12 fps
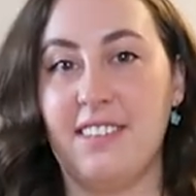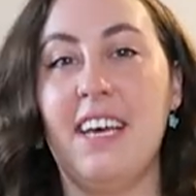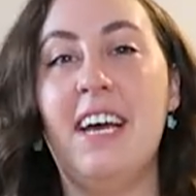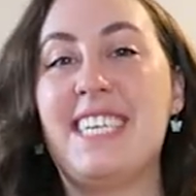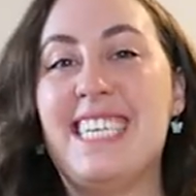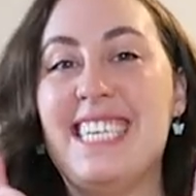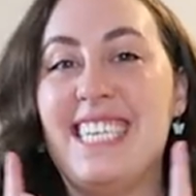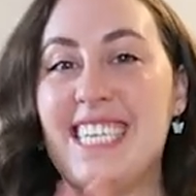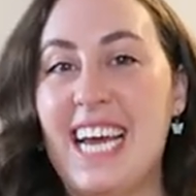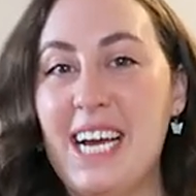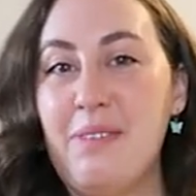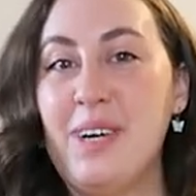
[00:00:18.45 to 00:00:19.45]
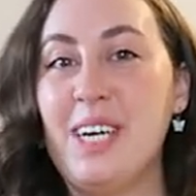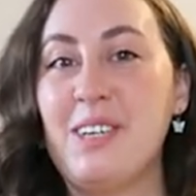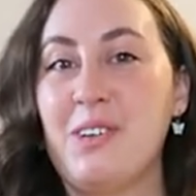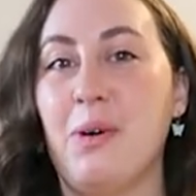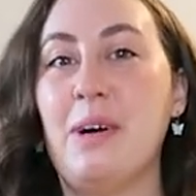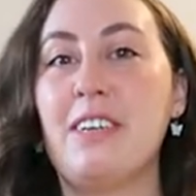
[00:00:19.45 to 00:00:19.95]
but today we are
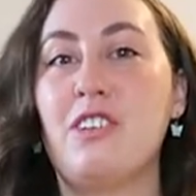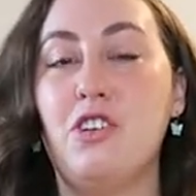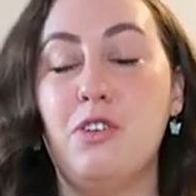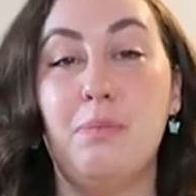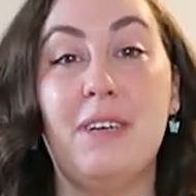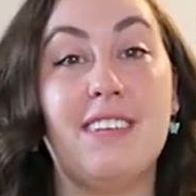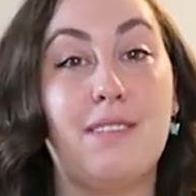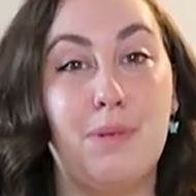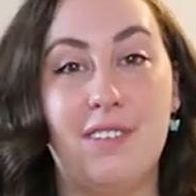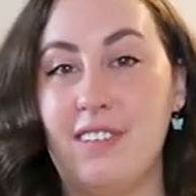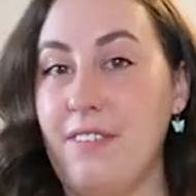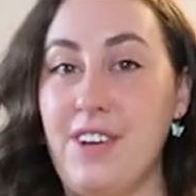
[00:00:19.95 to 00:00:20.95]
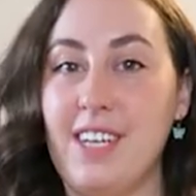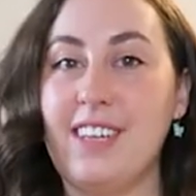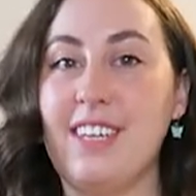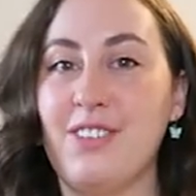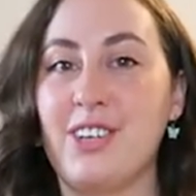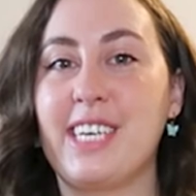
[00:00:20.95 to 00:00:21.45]
going to be
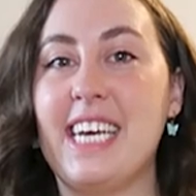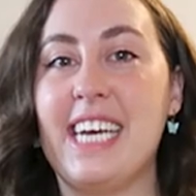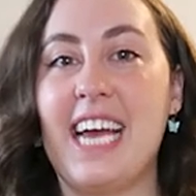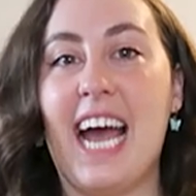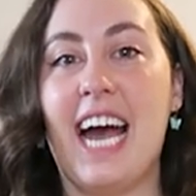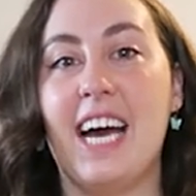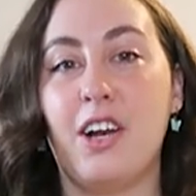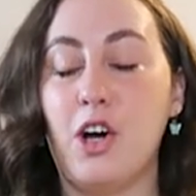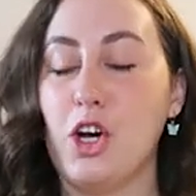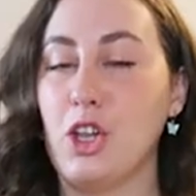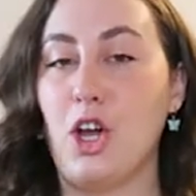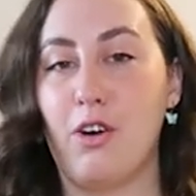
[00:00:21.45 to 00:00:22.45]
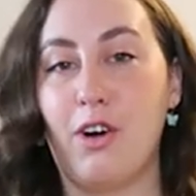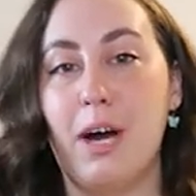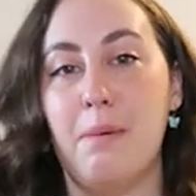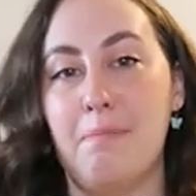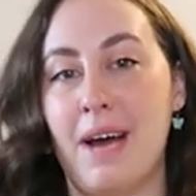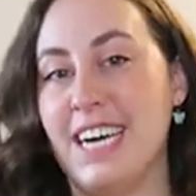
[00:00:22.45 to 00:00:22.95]
specifically looking at
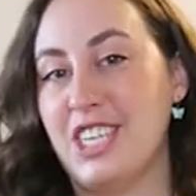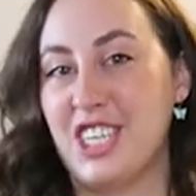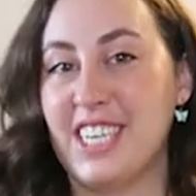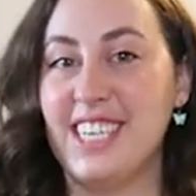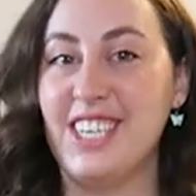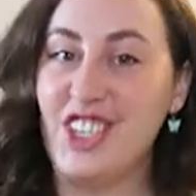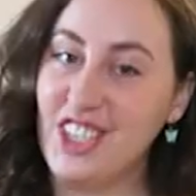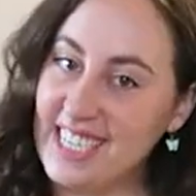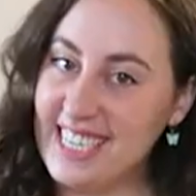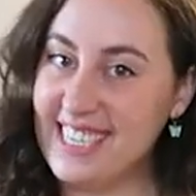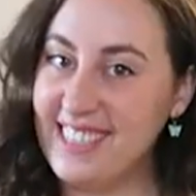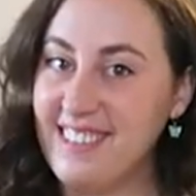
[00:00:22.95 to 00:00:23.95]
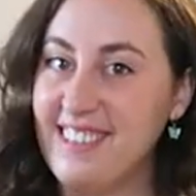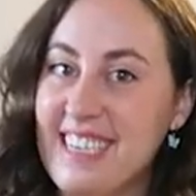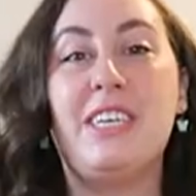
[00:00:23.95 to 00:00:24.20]
Halara Magic Jeans,